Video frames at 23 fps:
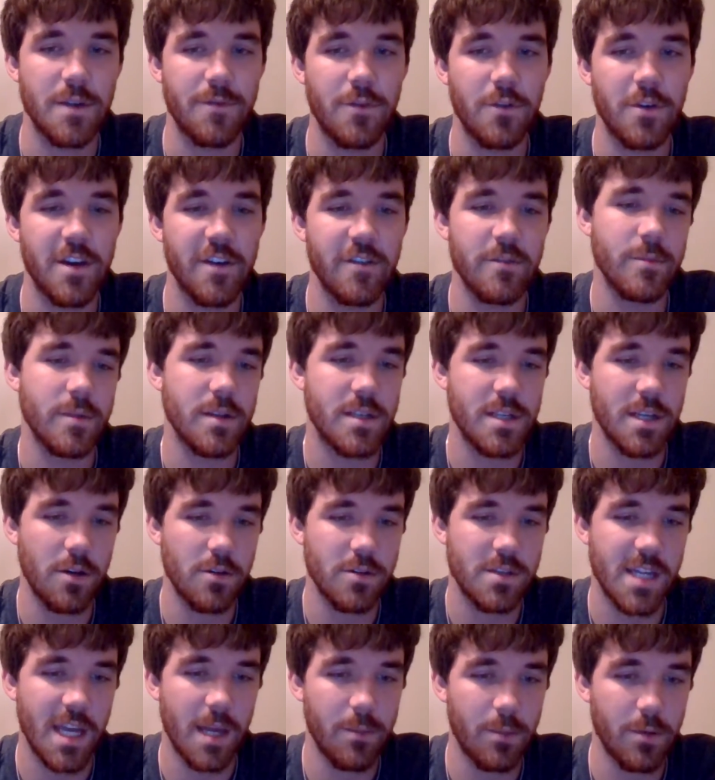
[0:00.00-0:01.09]
If you give them a
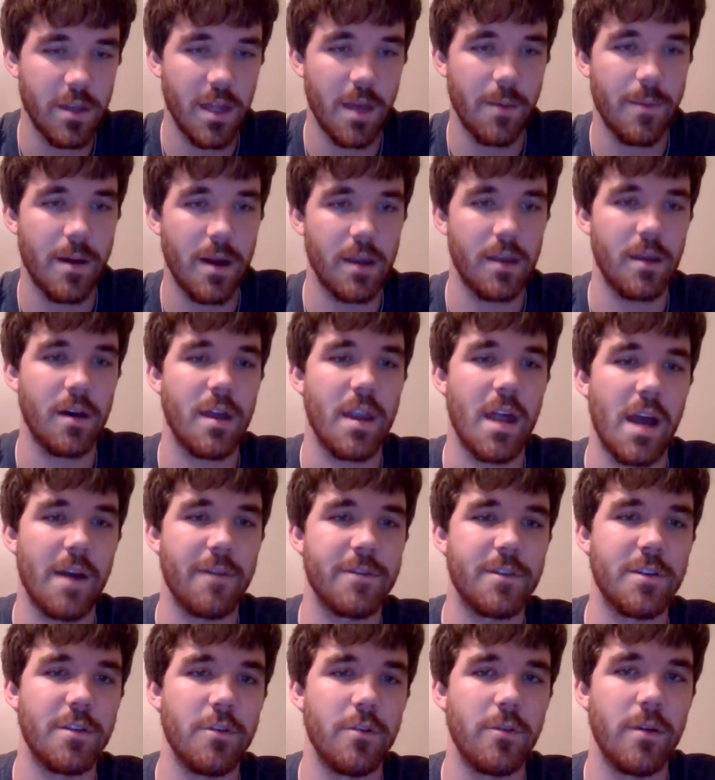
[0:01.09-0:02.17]
tilt table, they might not
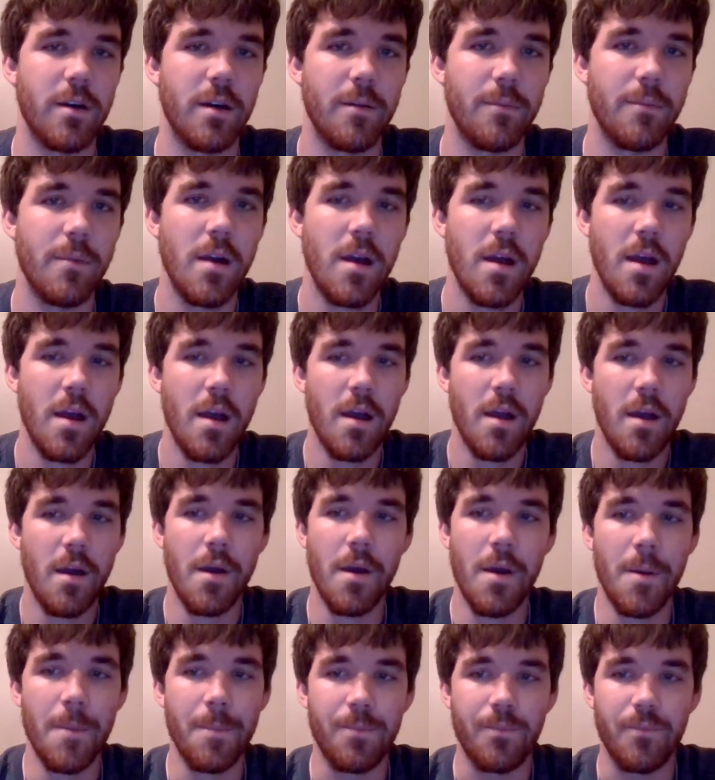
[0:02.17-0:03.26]
have to
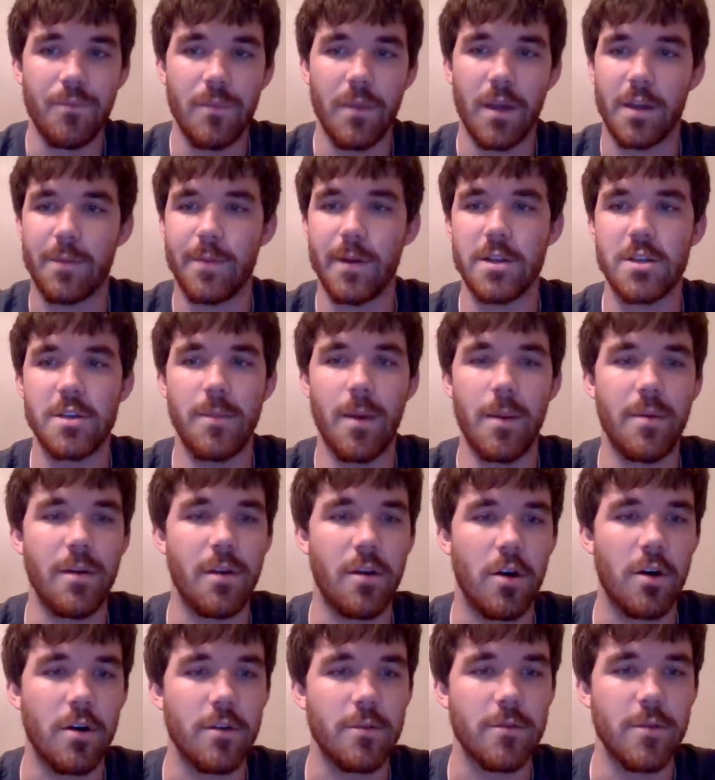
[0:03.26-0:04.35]
especially maybe
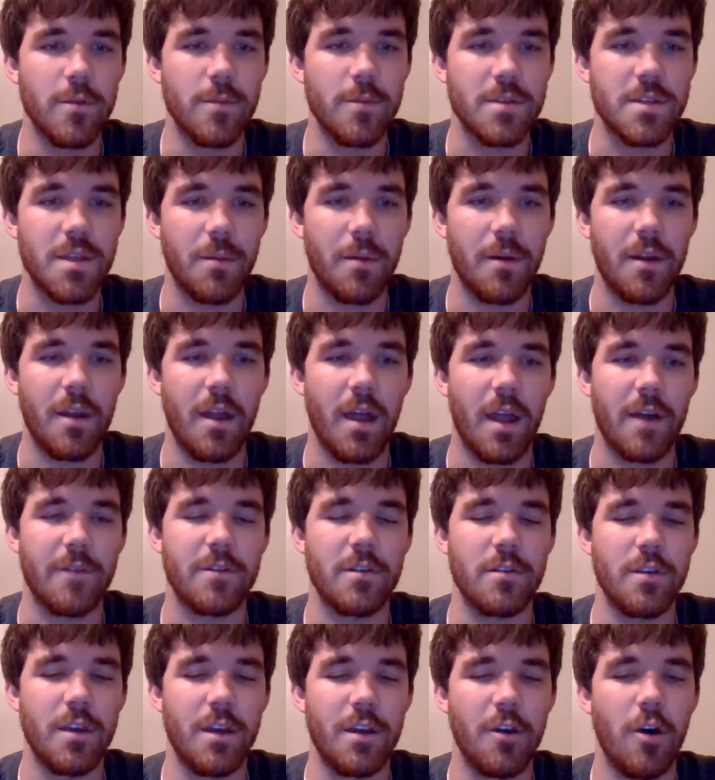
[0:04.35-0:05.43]
in art rooms, they might not have
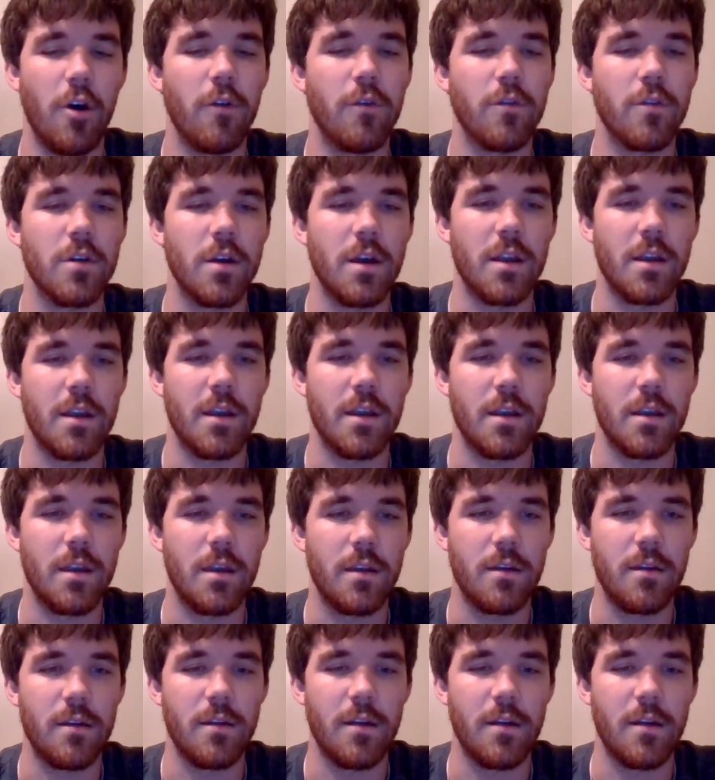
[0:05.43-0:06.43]
to lean over and